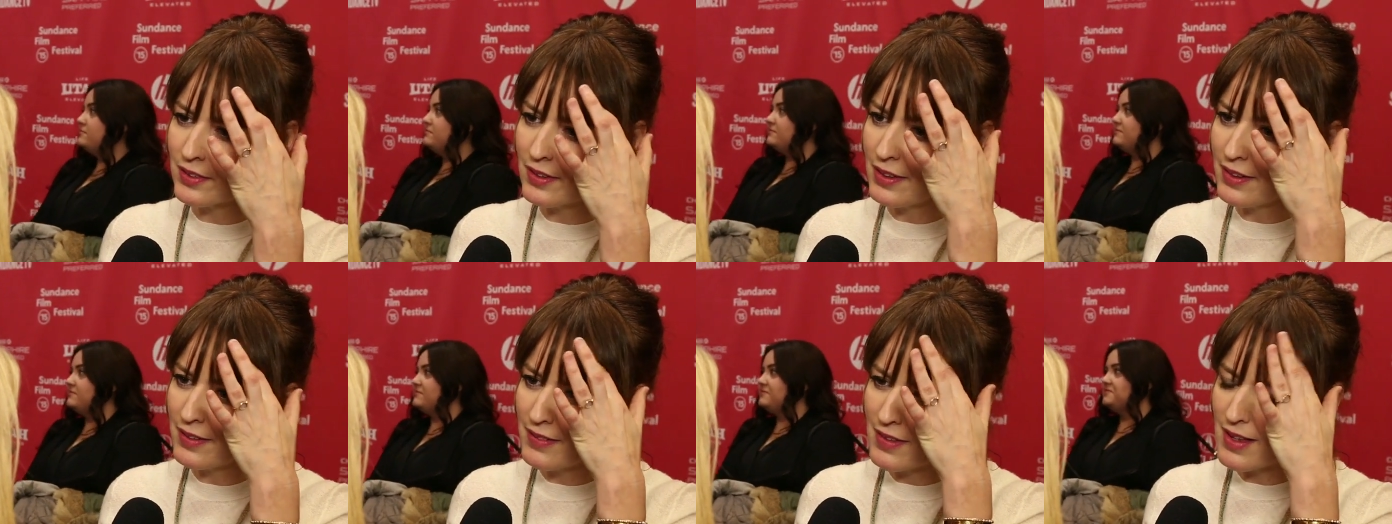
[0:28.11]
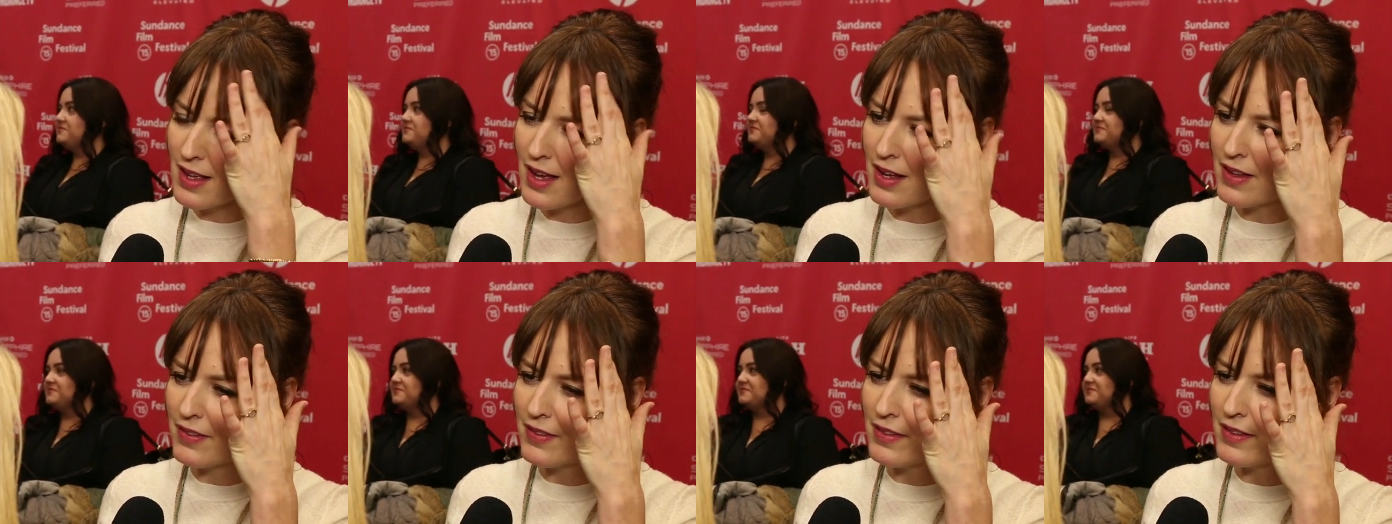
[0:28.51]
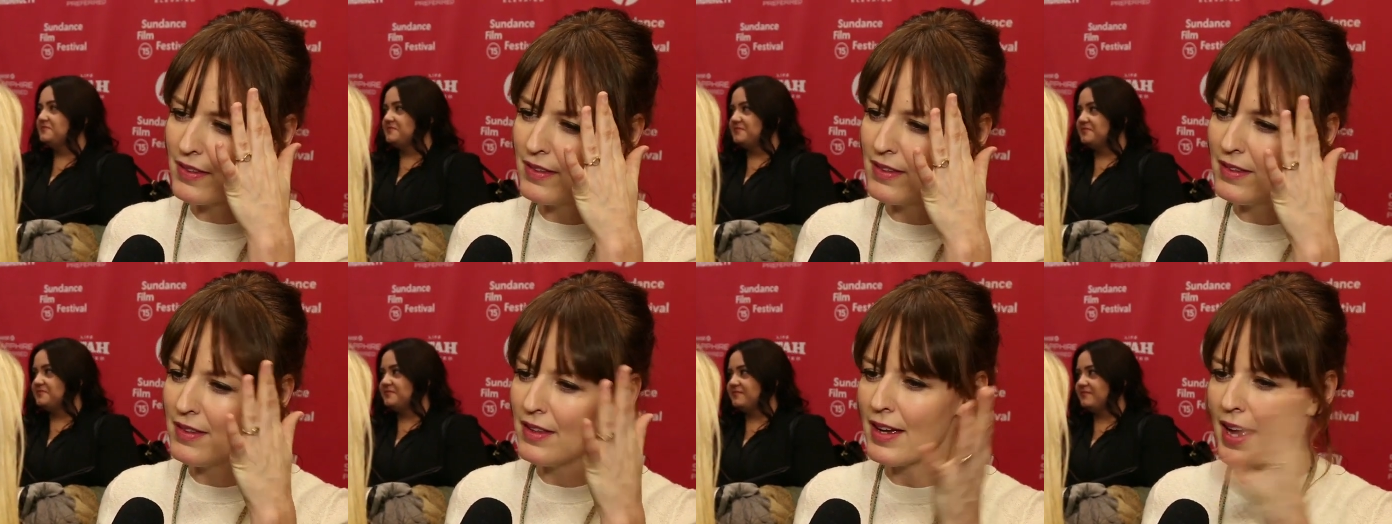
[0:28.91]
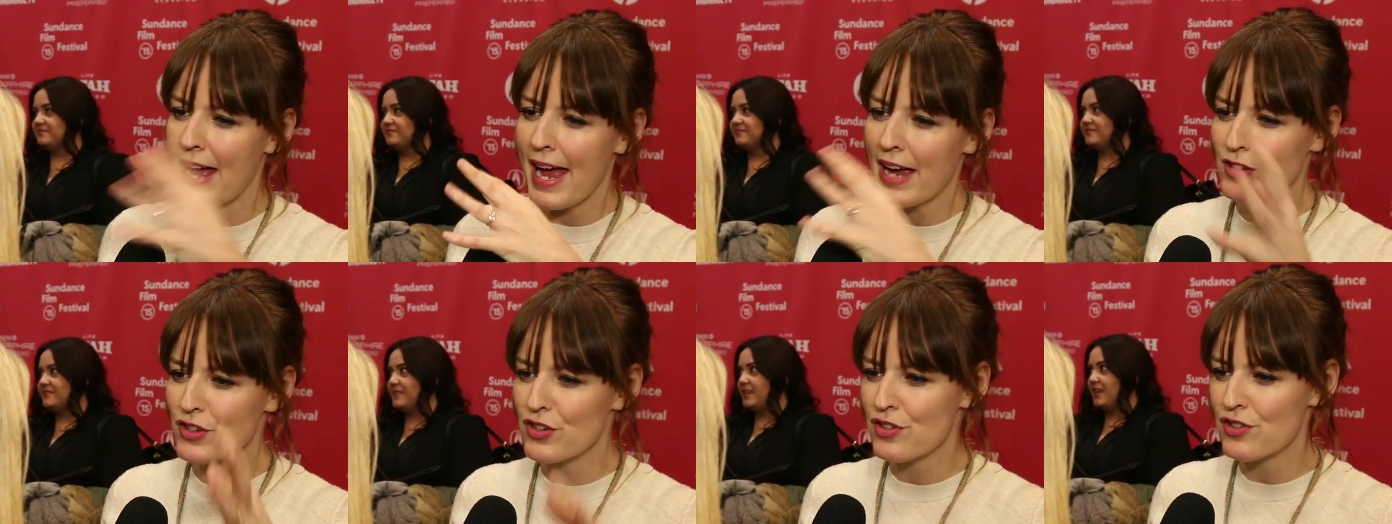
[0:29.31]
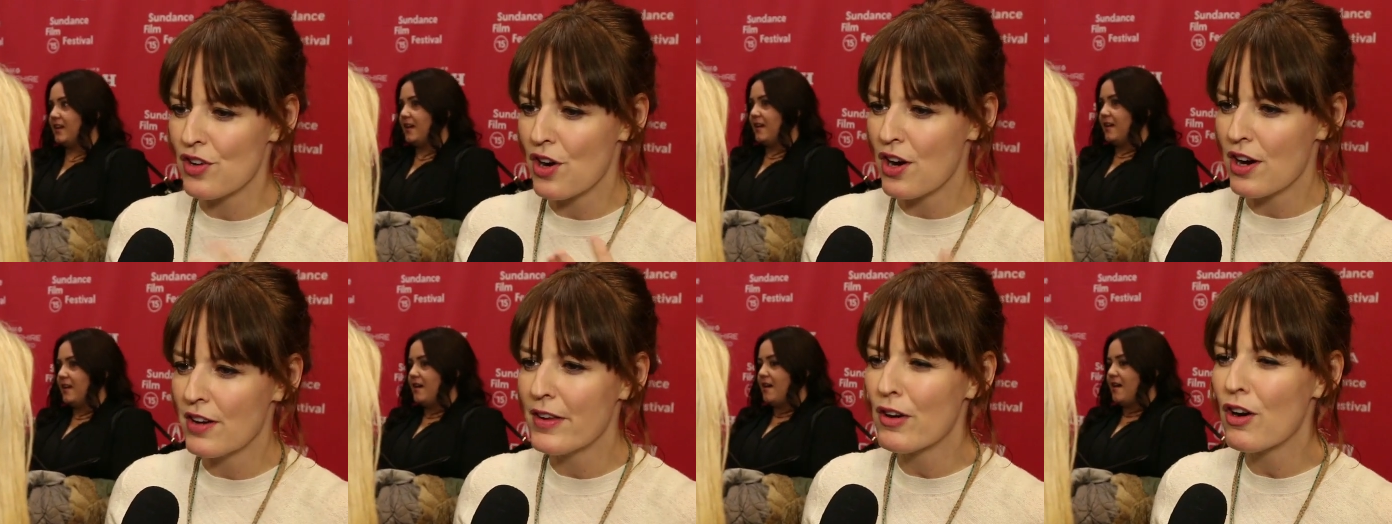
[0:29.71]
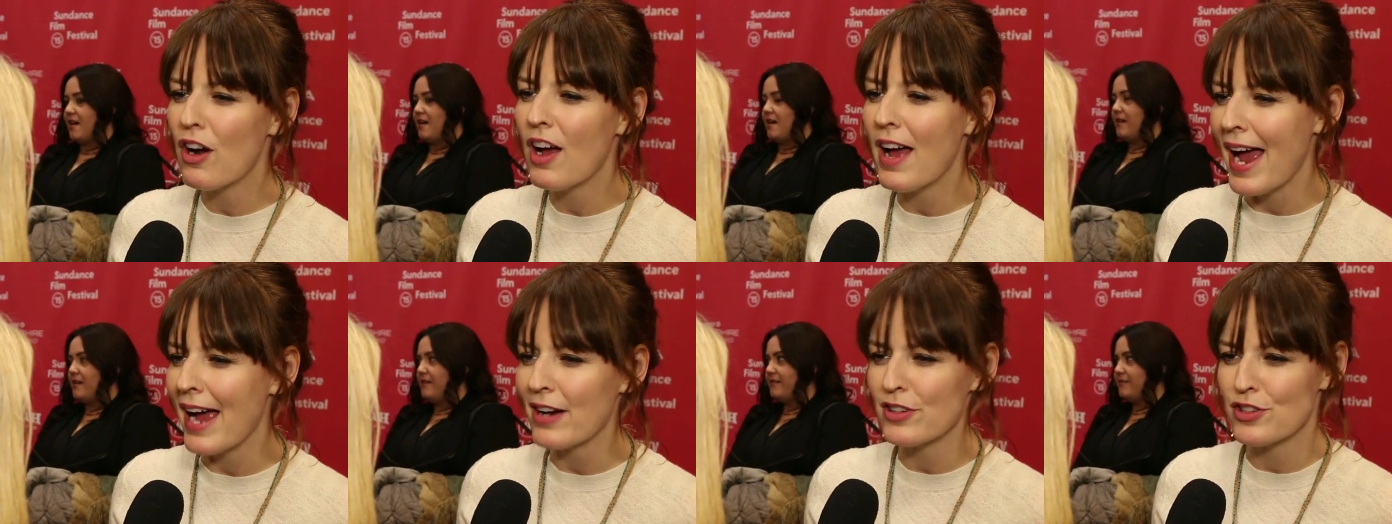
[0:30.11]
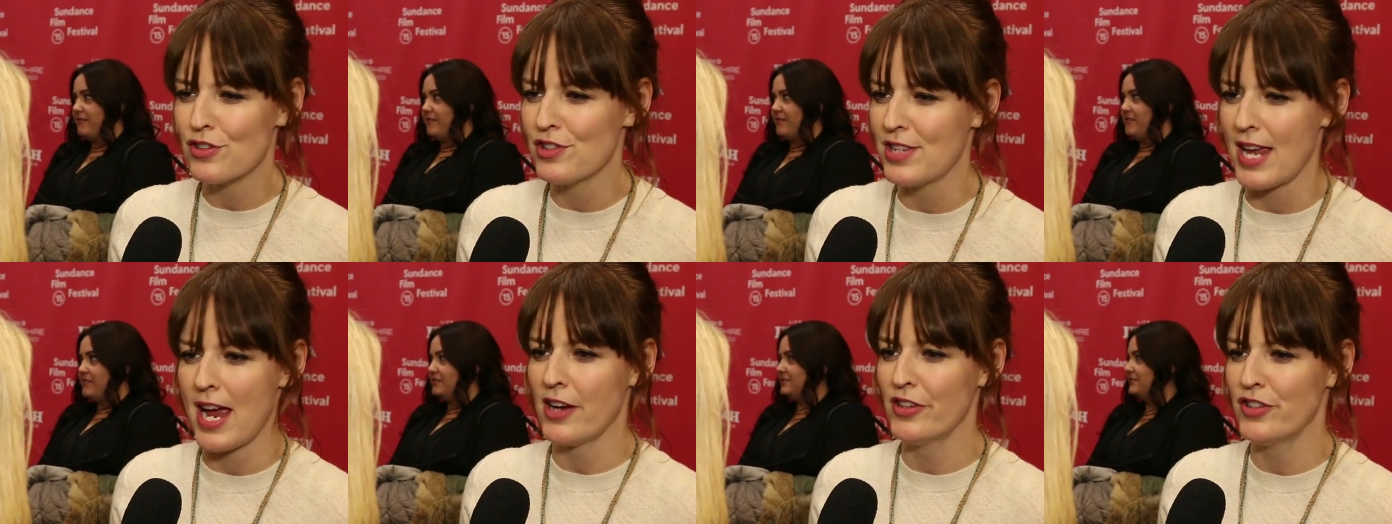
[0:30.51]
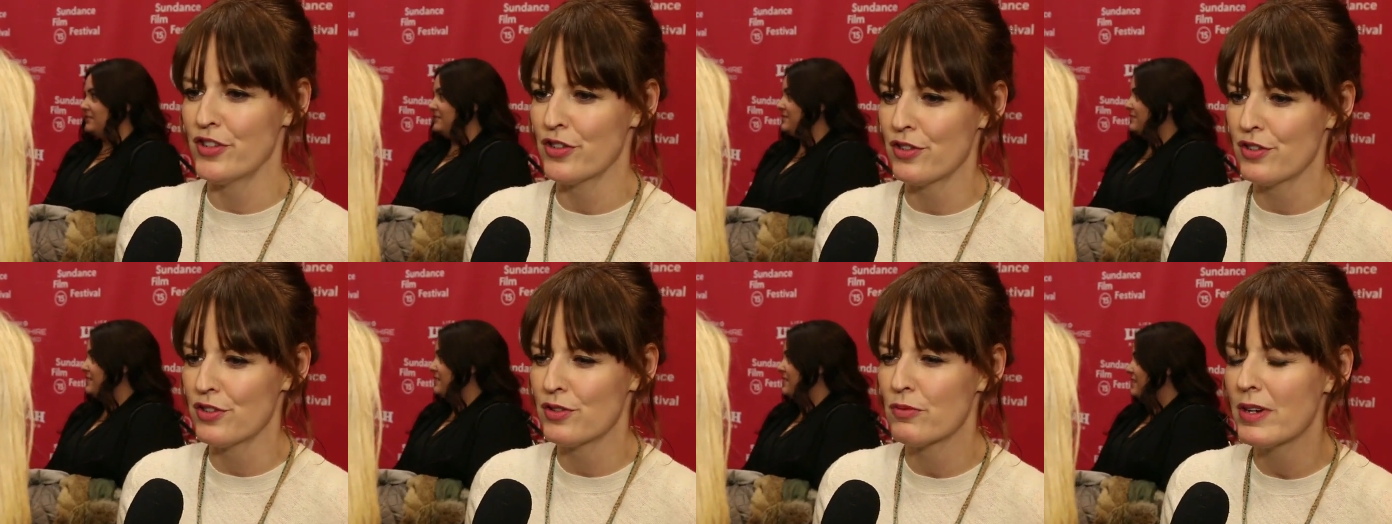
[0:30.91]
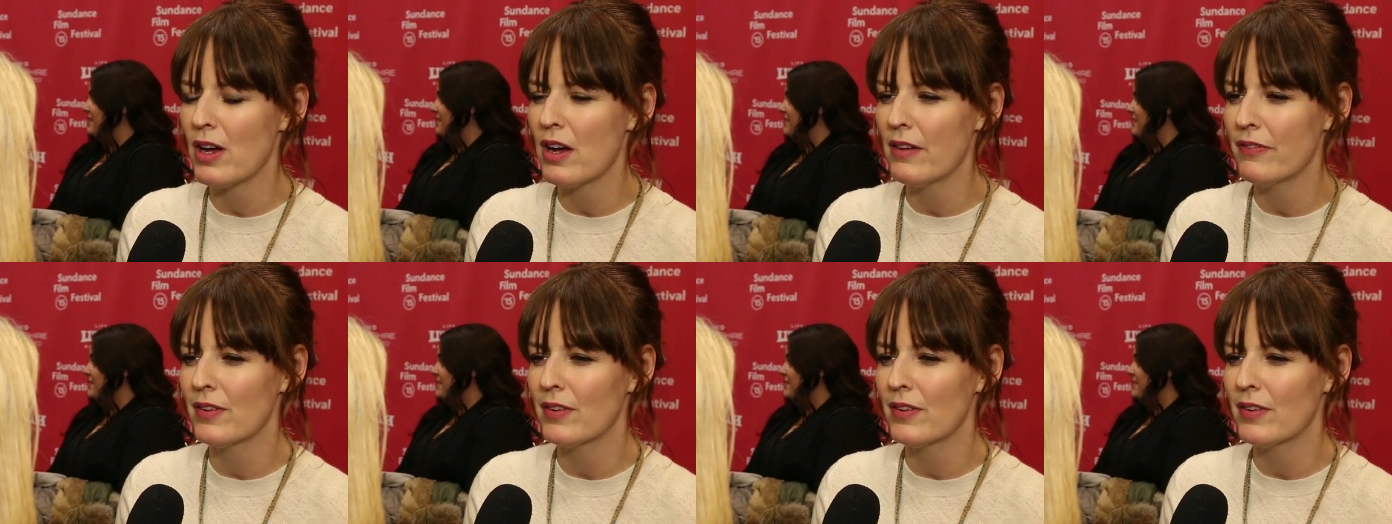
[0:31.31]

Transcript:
Speaker 1: the, the the actors are. They're all actors, actors. We all